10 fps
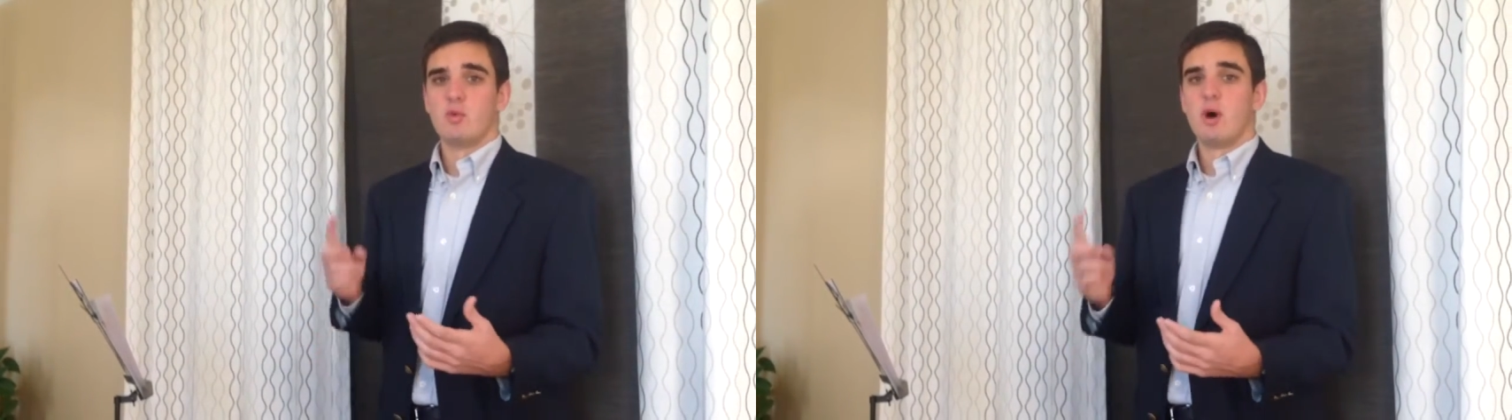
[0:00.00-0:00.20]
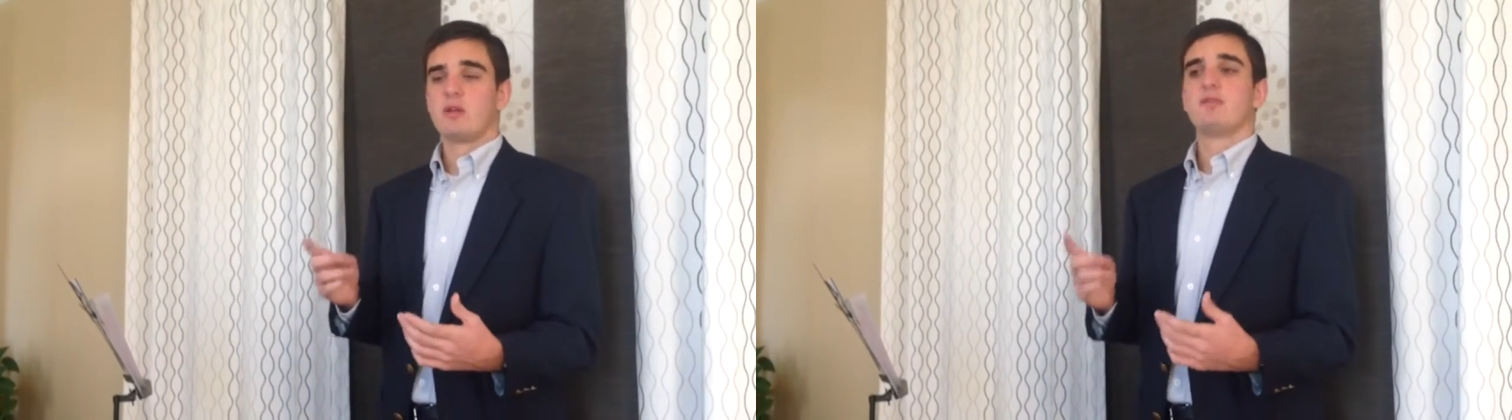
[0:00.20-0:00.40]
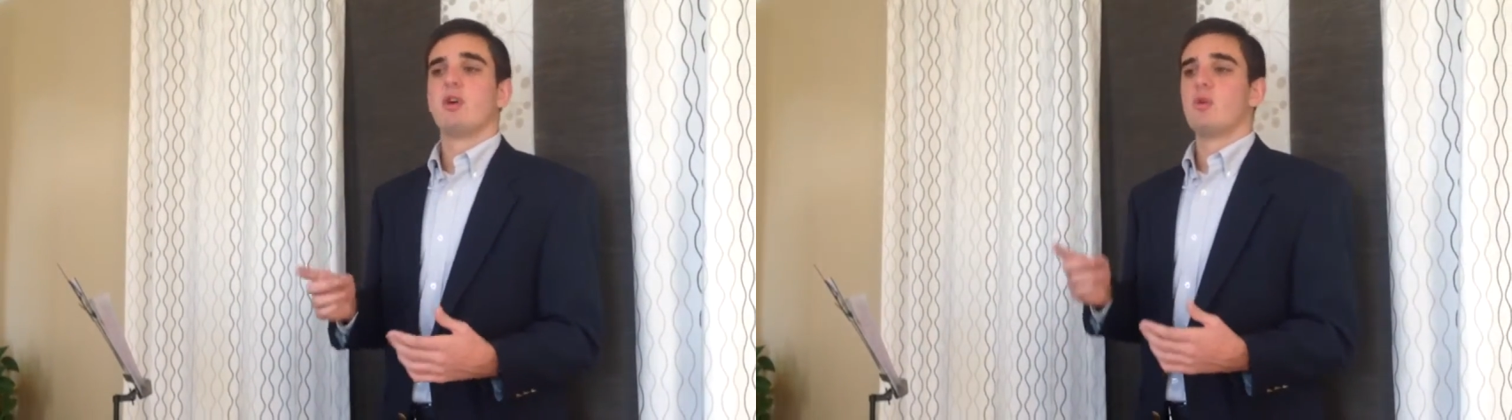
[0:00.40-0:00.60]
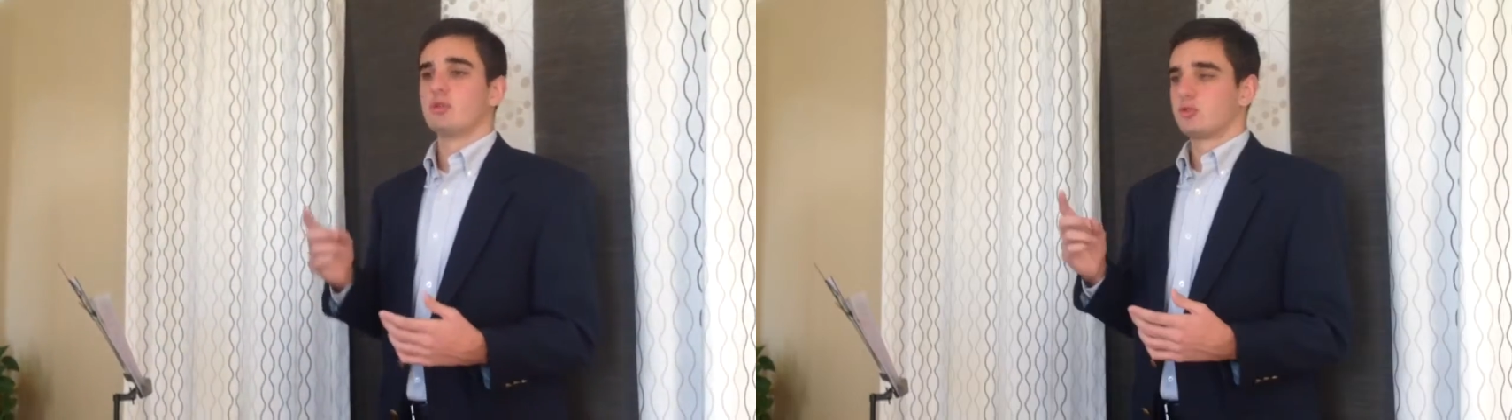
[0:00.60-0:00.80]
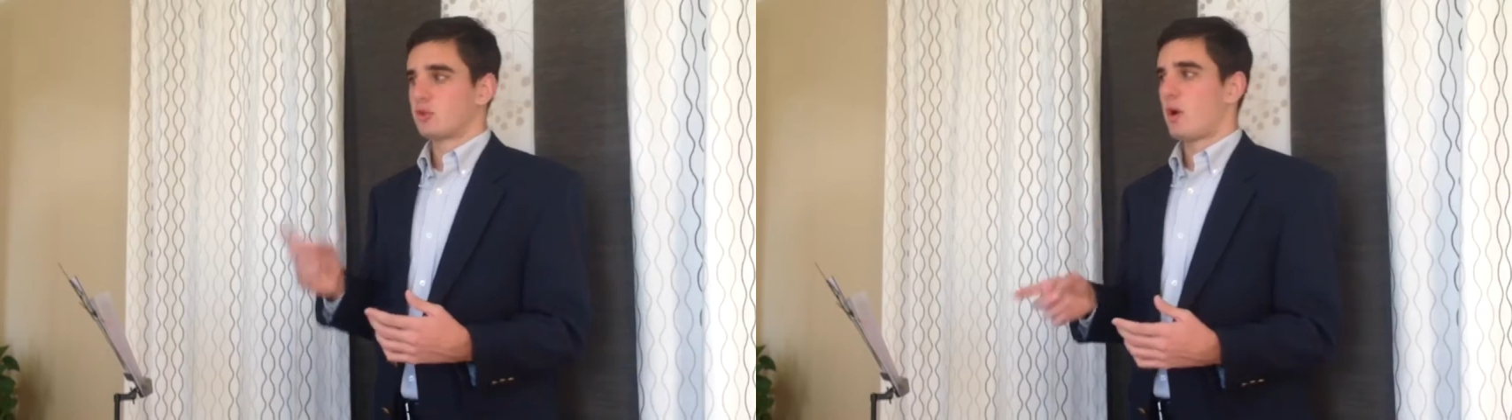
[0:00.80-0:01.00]
1 vote
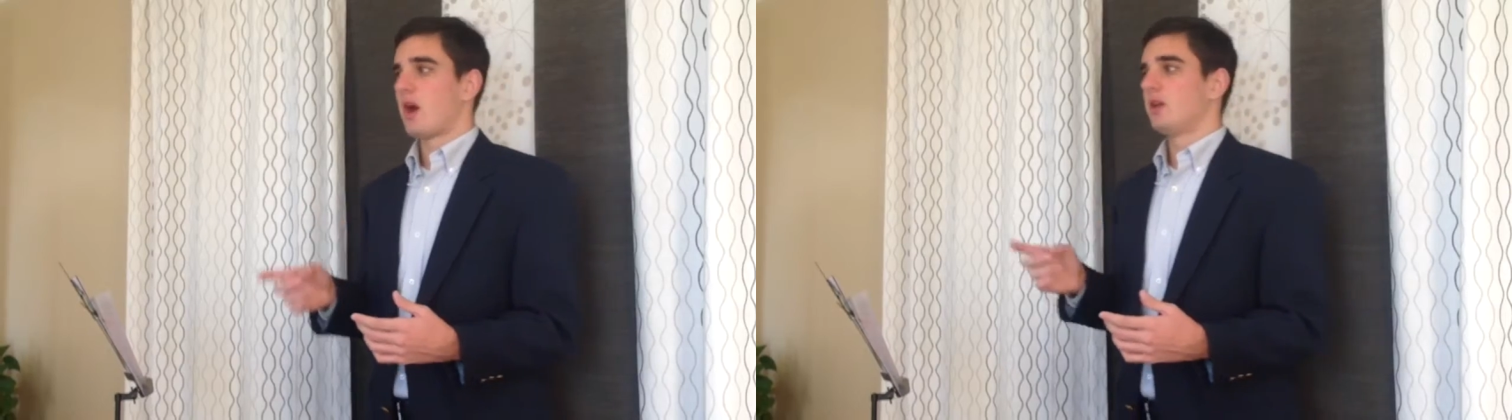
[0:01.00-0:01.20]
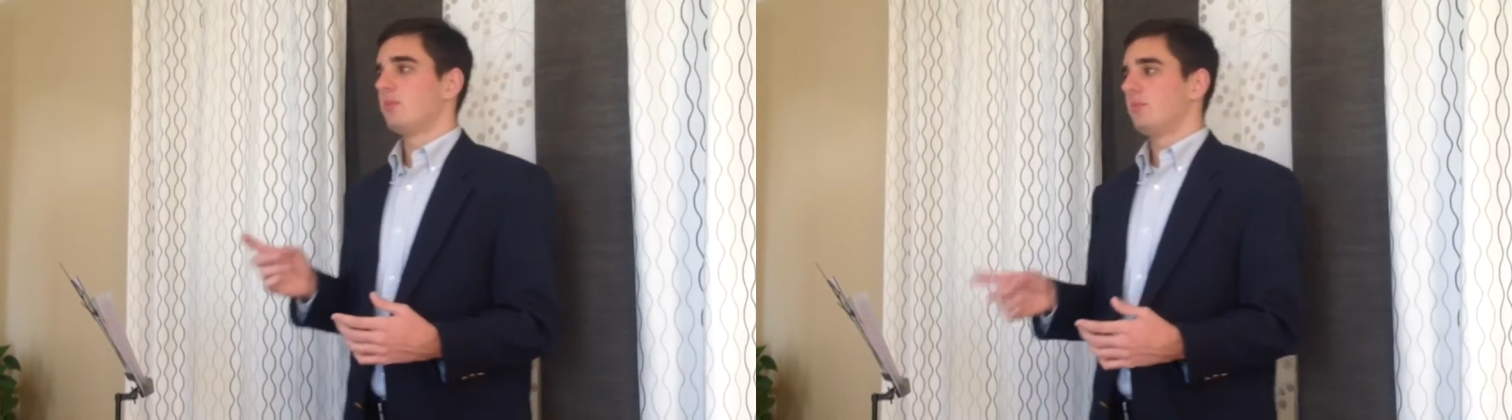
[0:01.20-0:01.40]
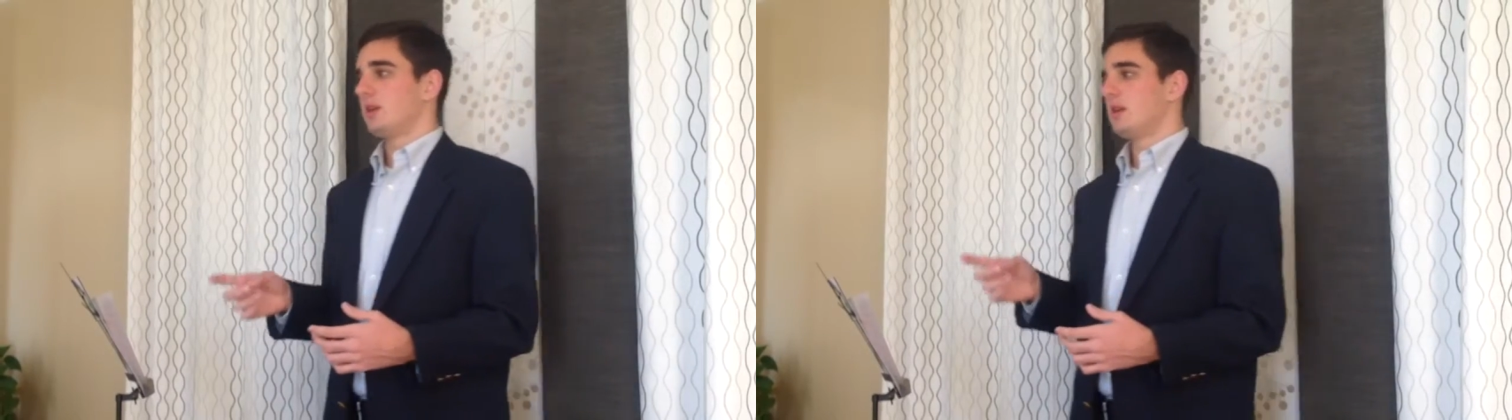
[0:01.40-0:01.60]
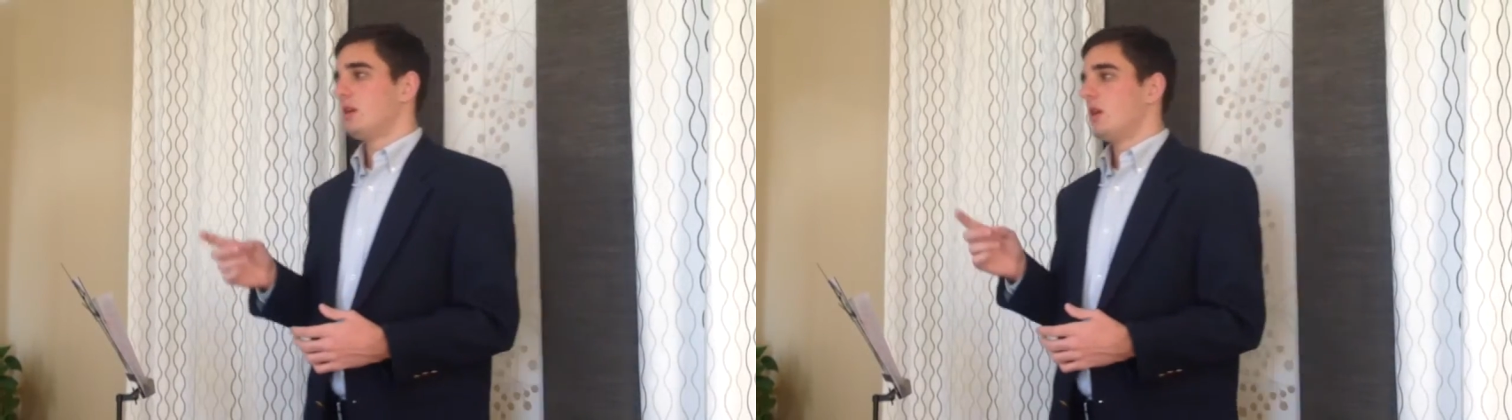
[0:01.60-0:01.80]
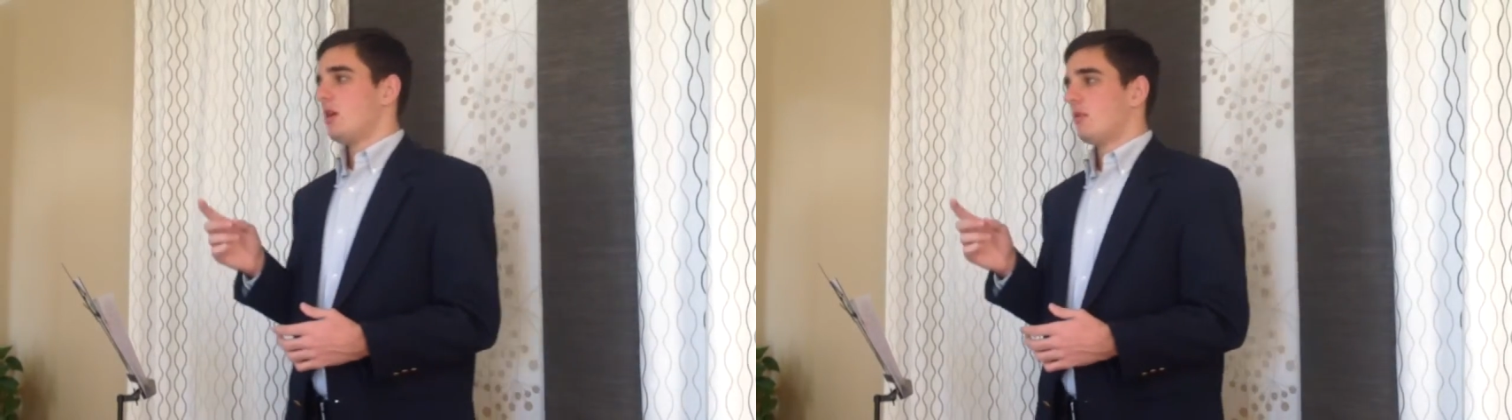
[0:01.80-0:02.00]
was required to be